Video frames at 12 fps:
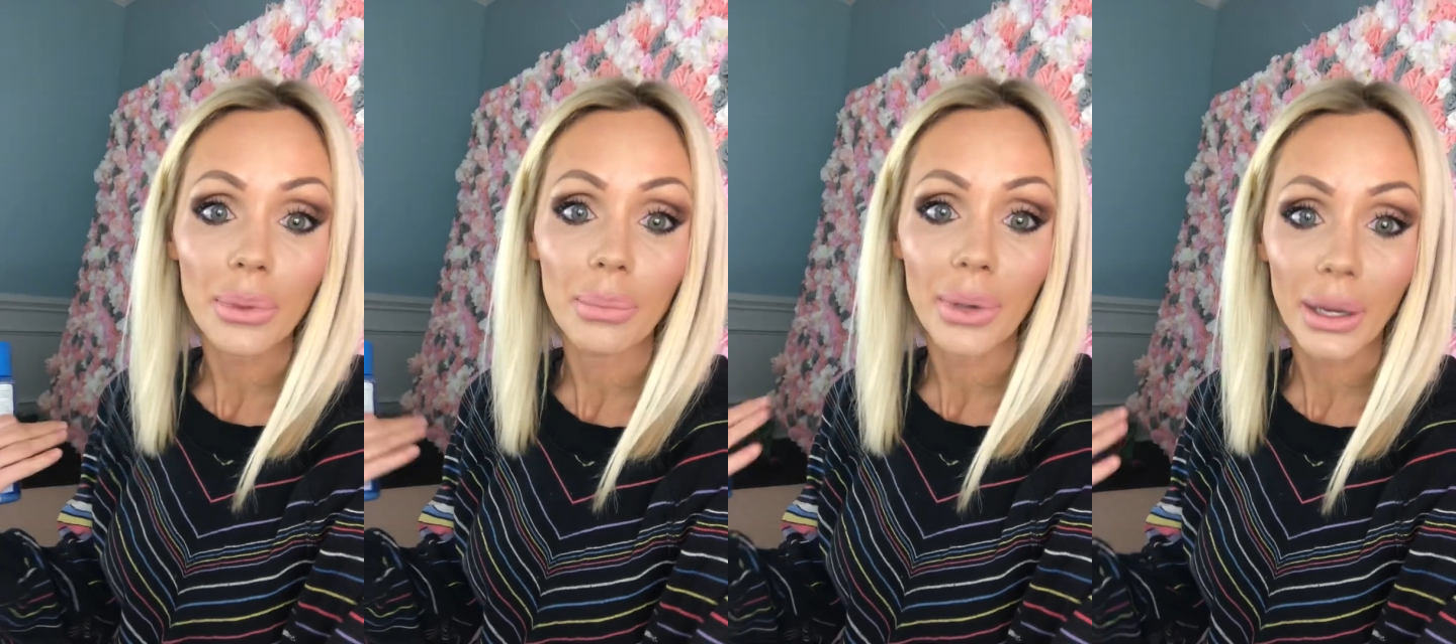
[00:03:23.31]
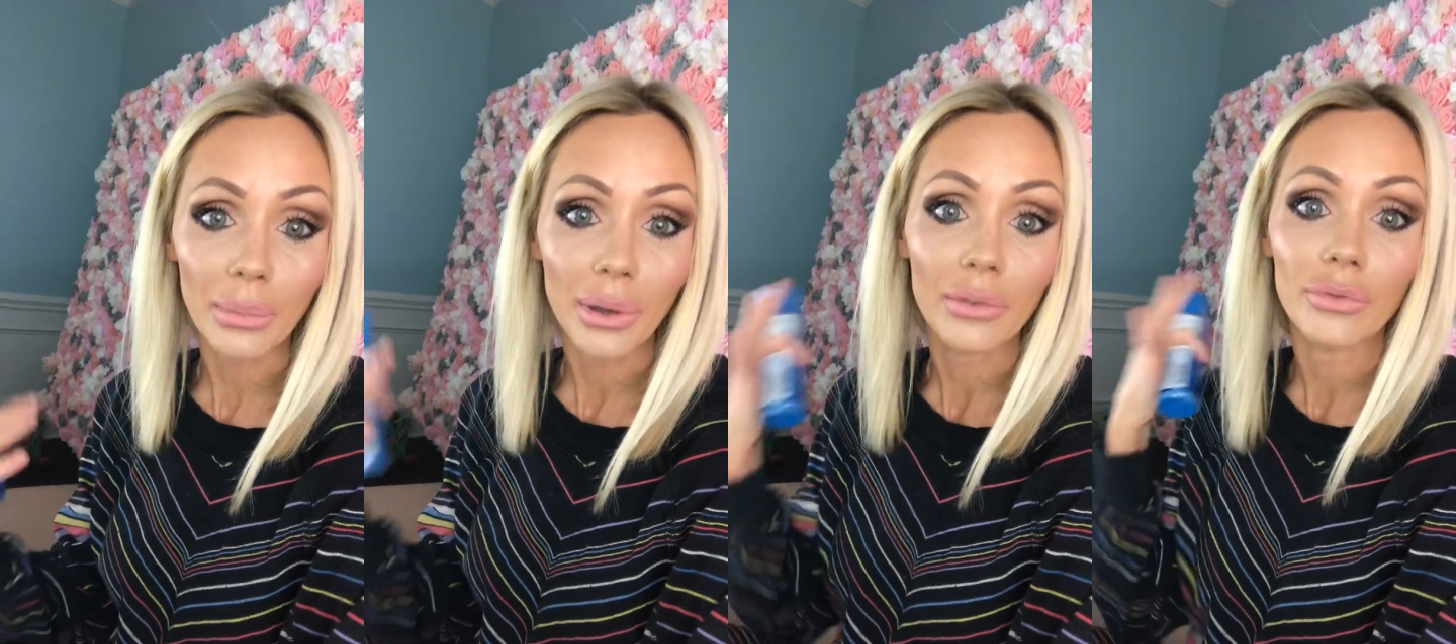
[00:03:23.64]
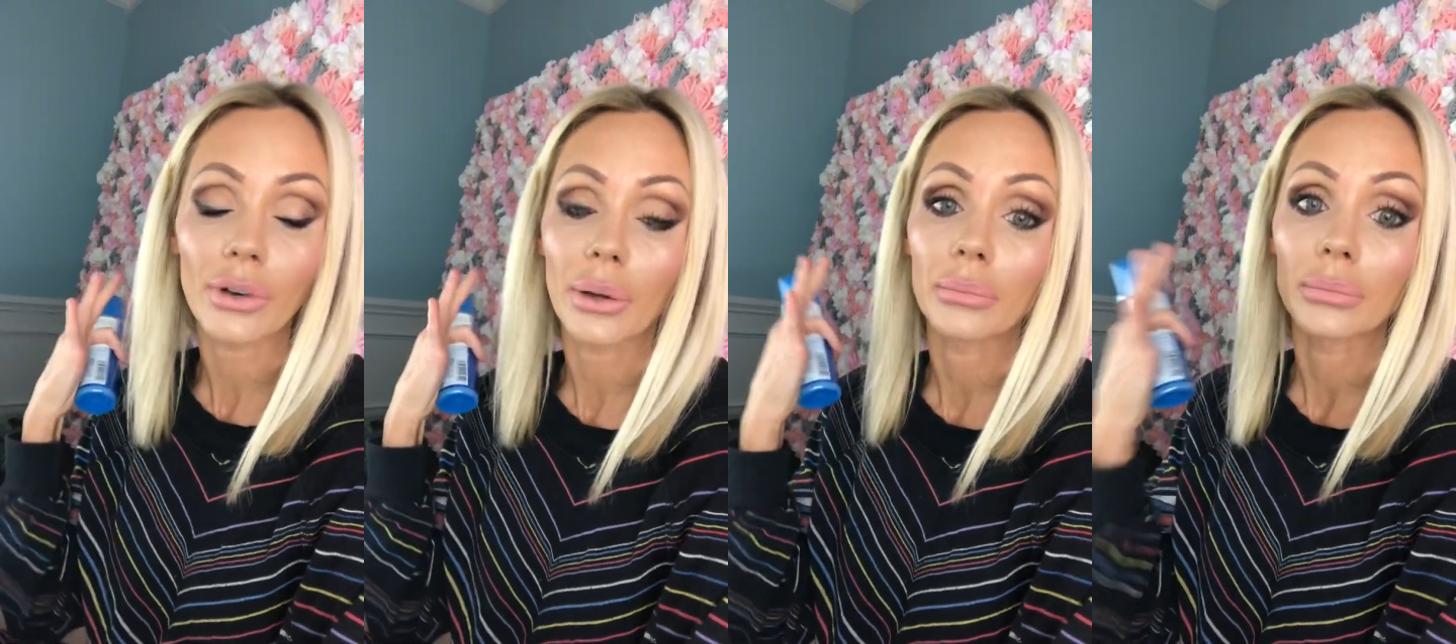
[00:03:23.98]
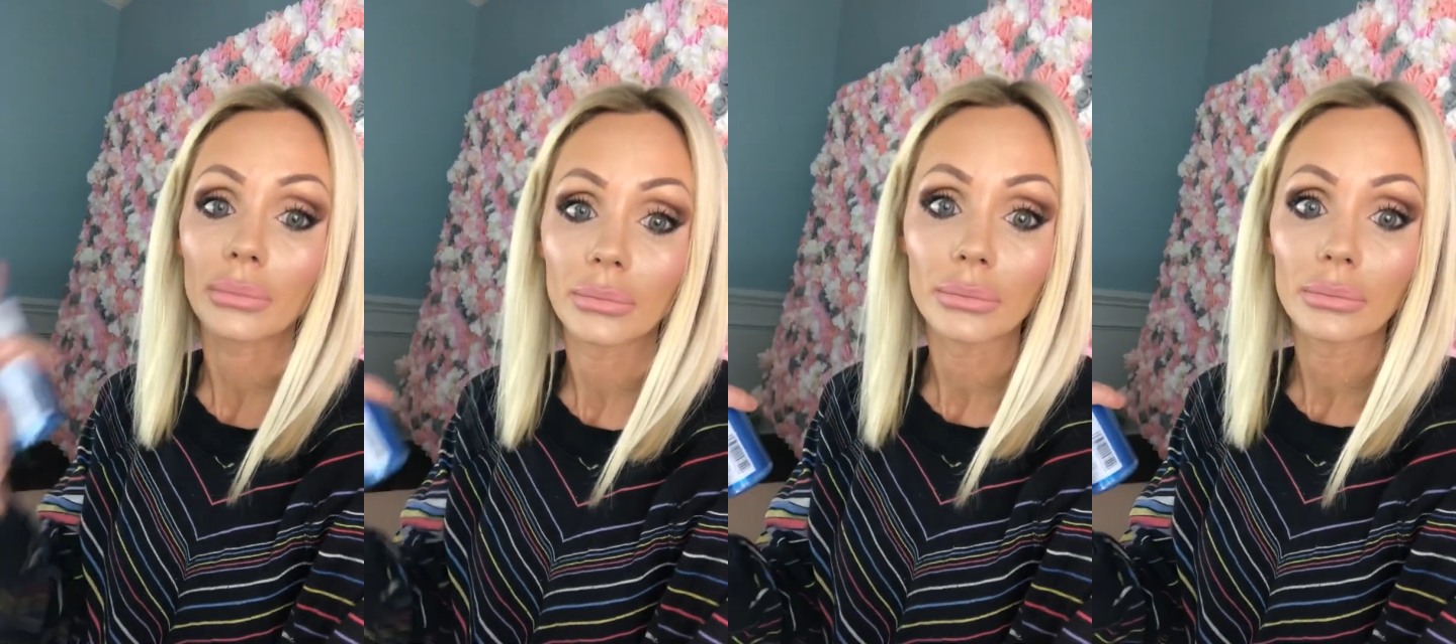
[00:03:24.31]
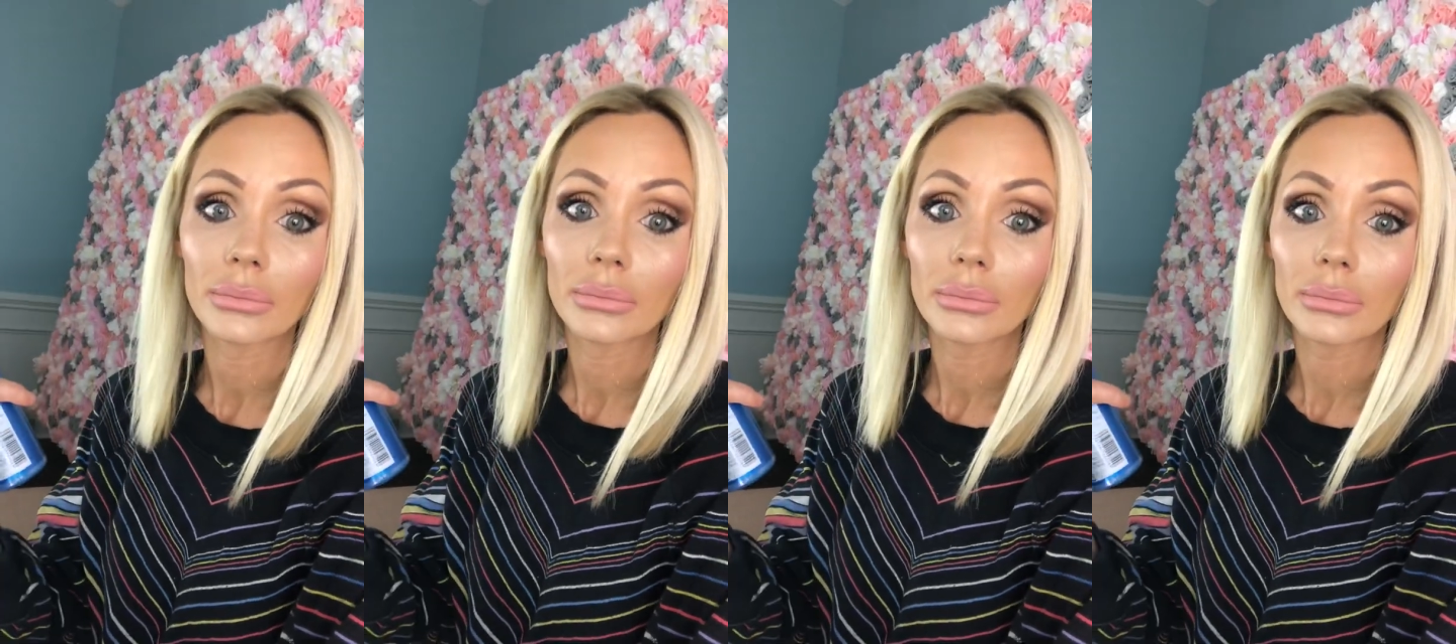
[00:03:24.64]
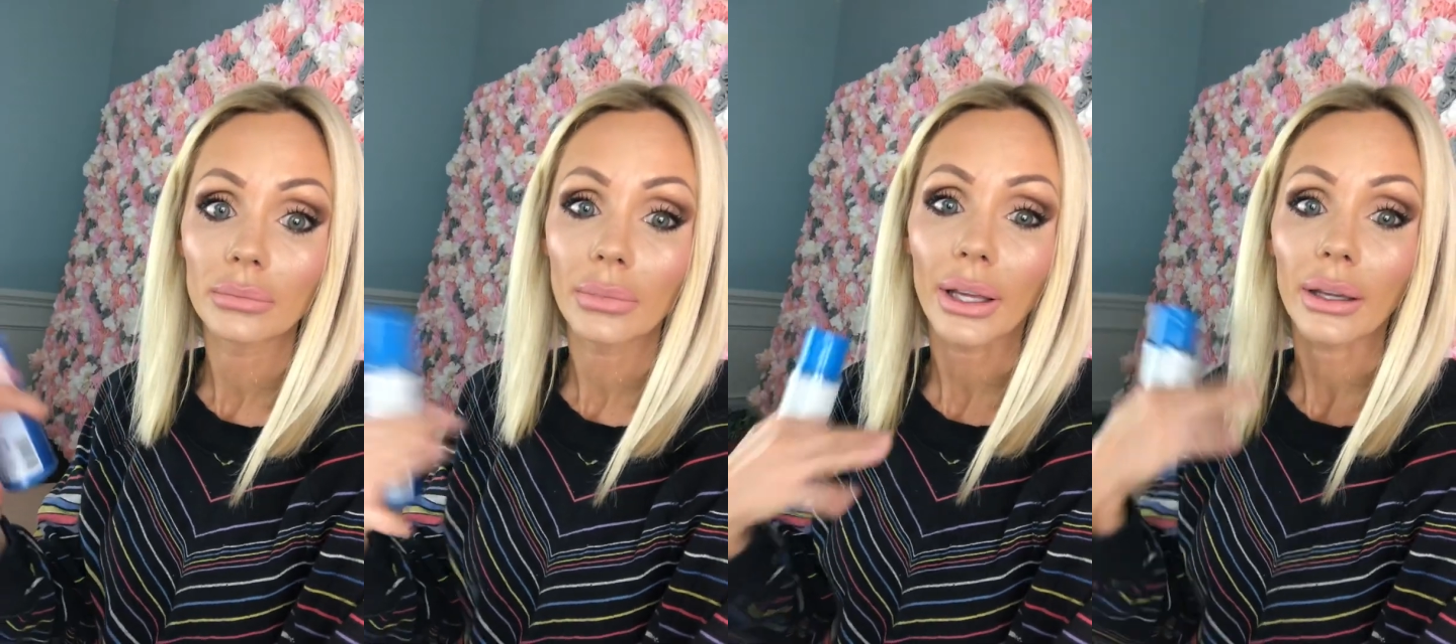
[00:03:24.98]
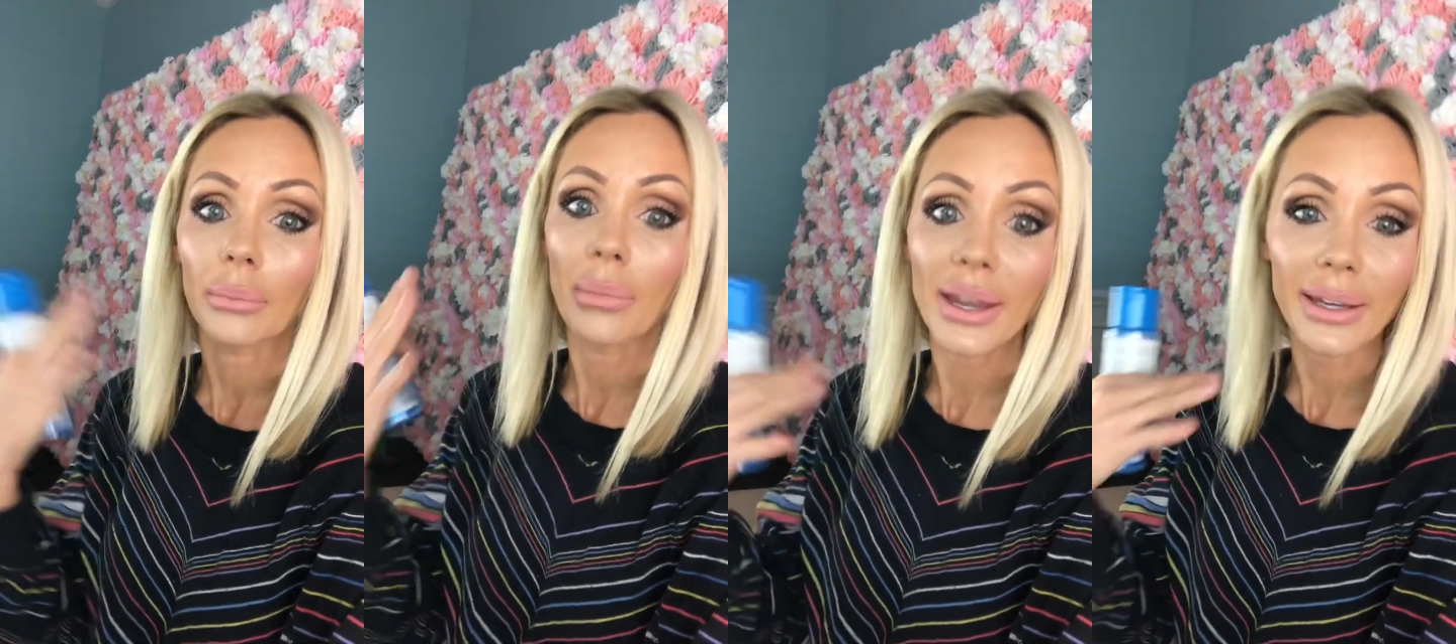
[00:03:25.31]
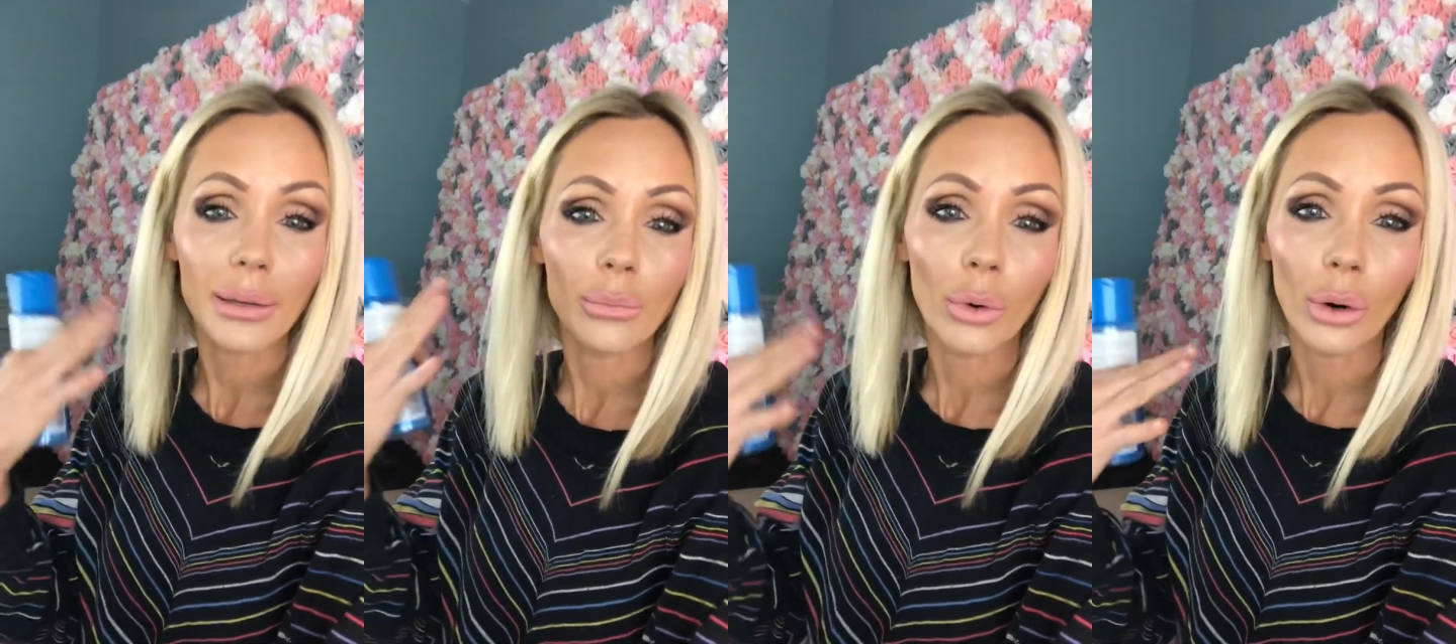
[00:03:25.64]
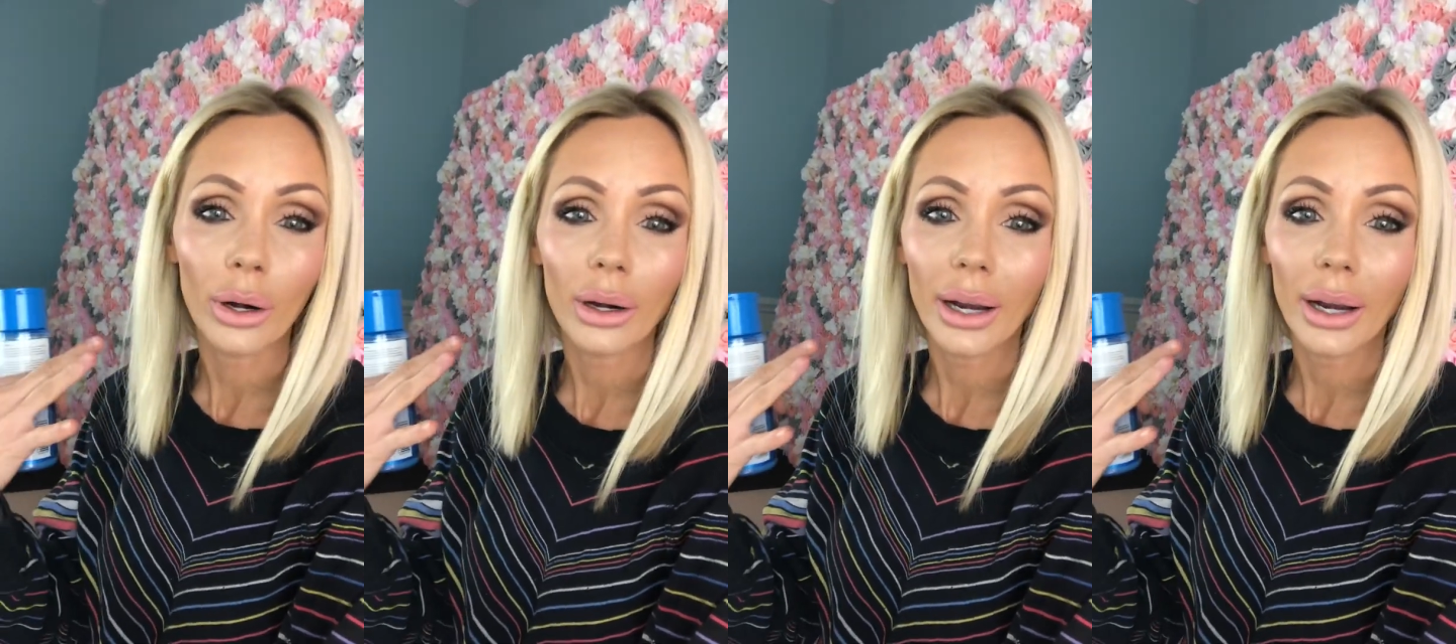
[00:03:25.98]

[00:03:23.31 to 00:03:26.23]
the pigment from like making more.